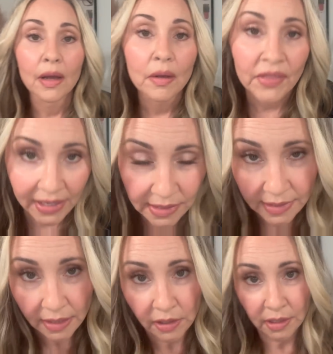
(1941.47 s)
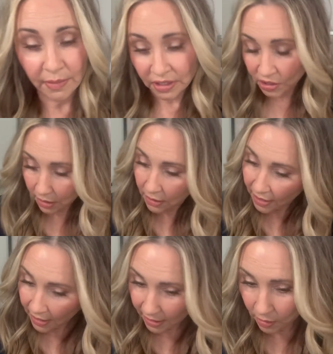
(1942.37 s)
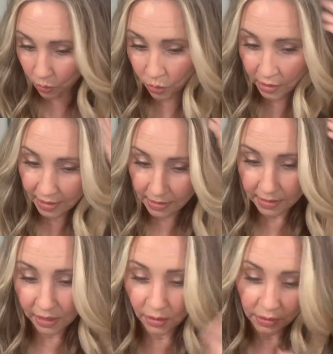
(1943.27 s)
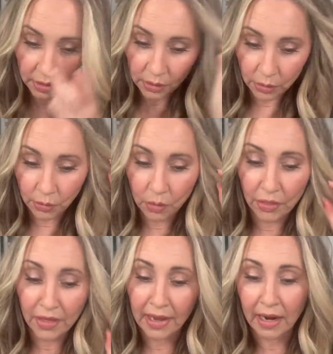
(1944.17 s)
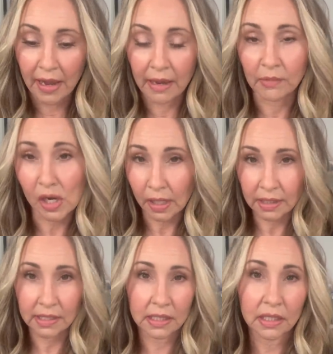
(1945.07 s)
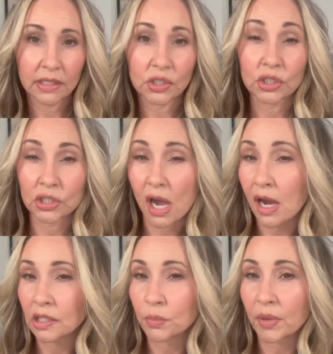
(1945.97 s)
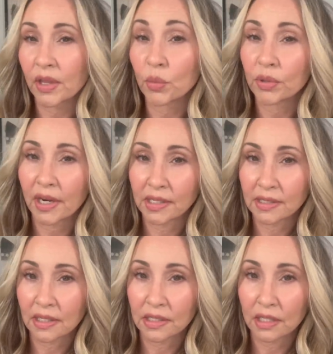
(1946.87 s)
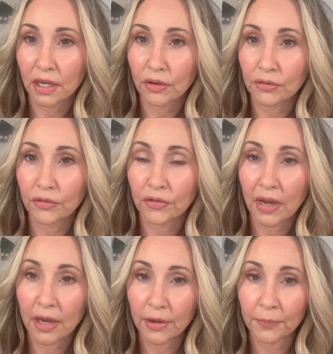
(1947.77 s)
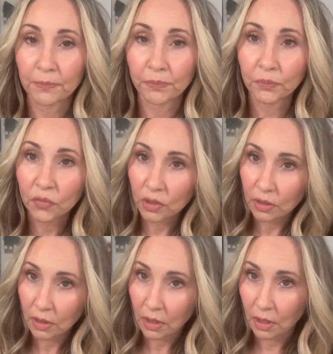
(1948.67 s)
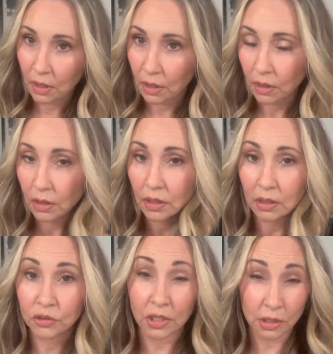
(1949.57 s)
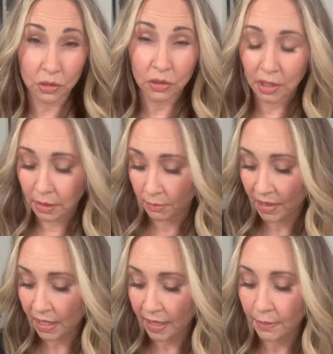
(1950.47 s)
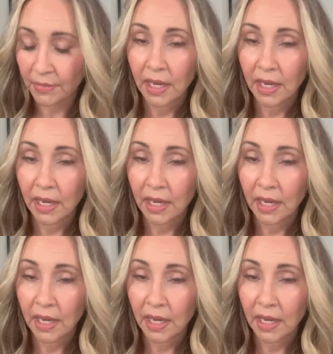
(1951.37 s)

that's Seint on a budget. And when I tell you that I am constantly shocked by the prices of um, drugstore makeup,